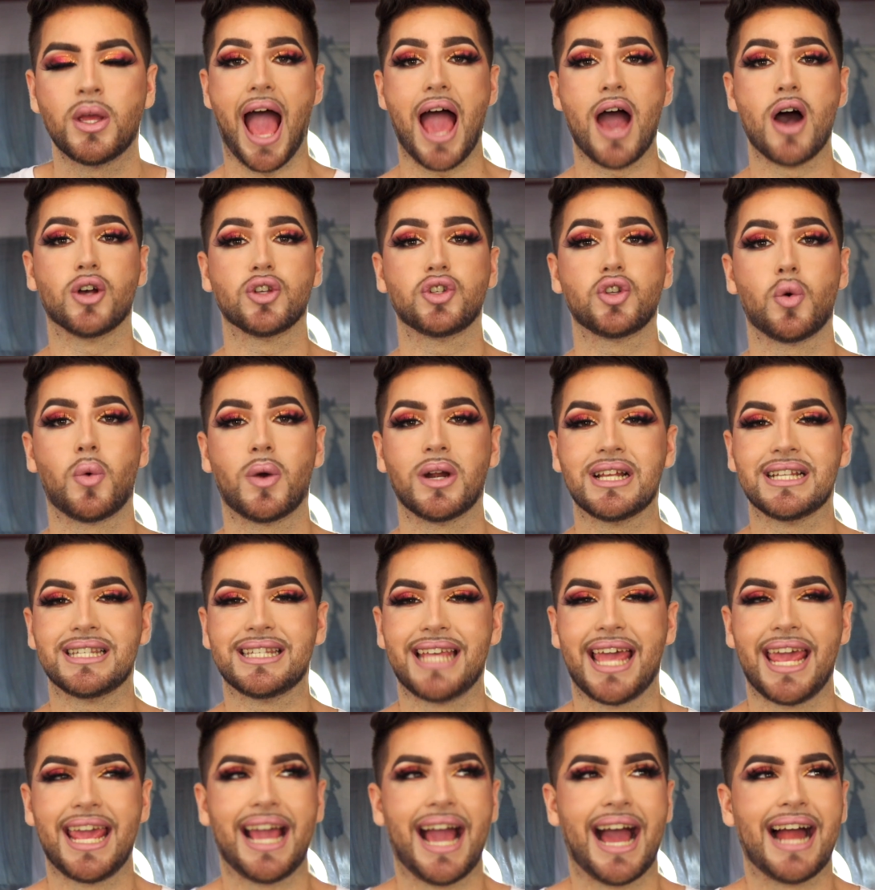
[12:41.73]
I also wanna
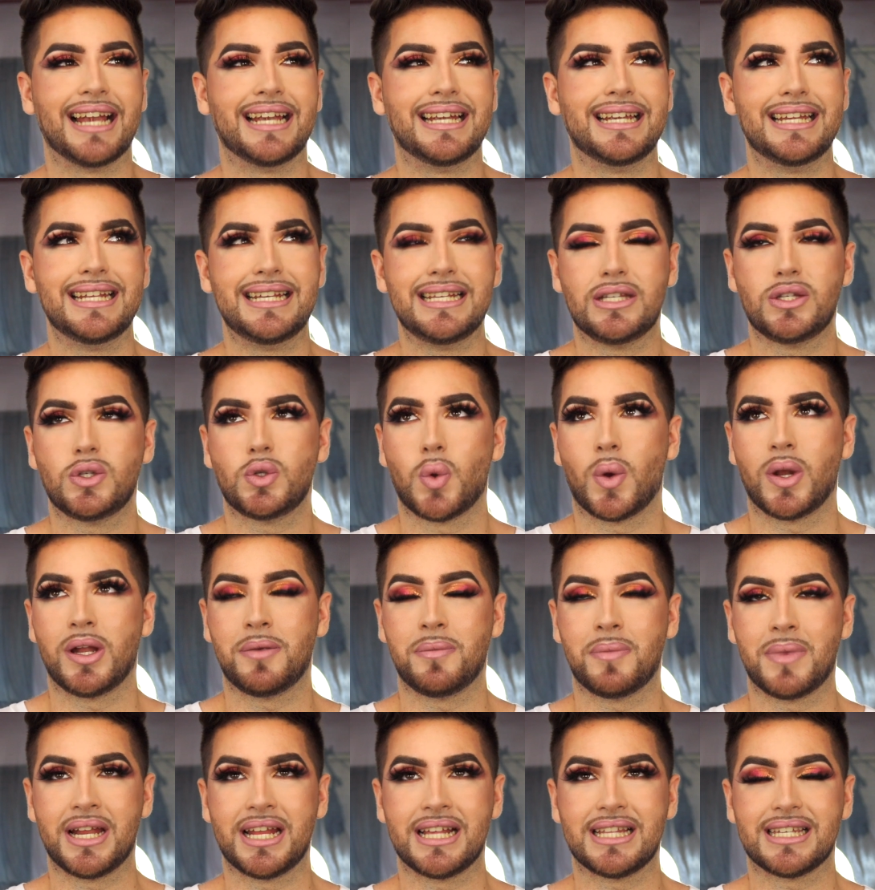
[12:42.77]
take at least 20
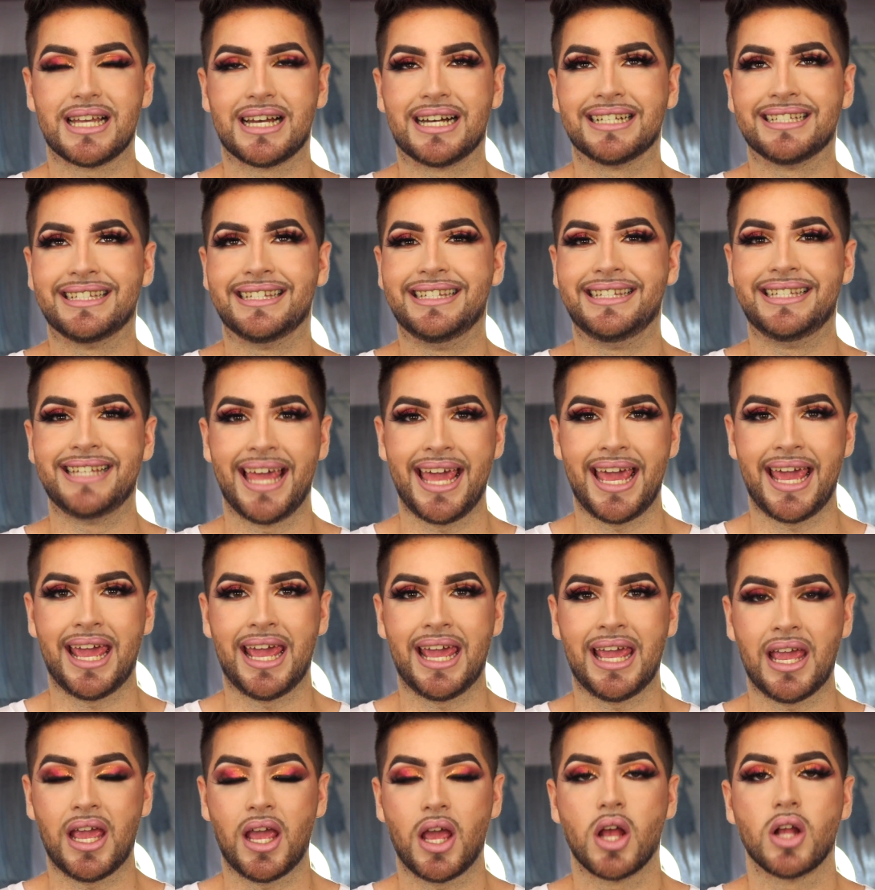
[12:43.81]
minutes a
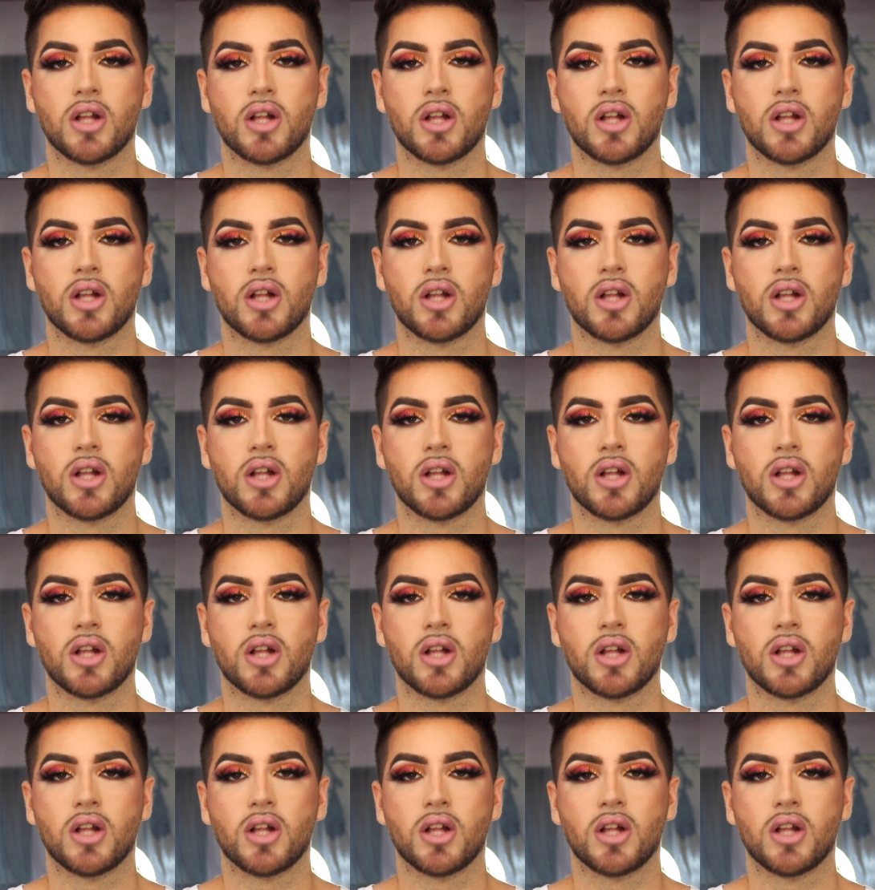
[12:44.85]
day